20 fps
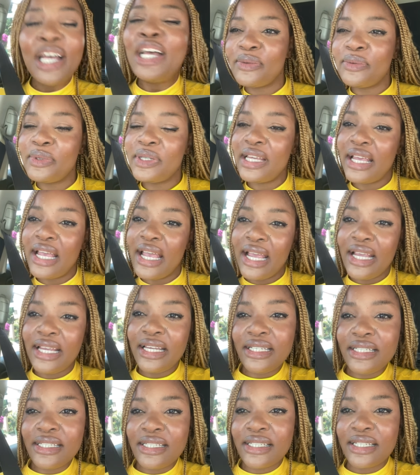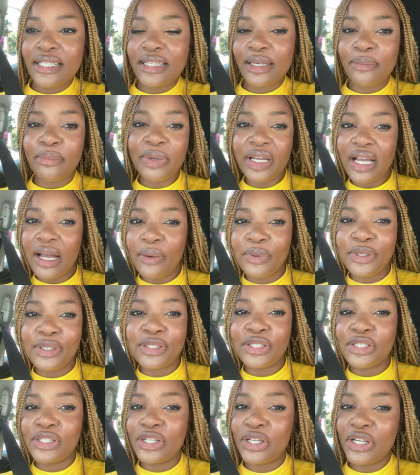We ate, the burger
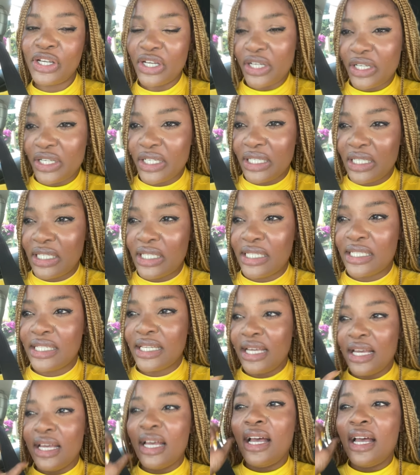was good.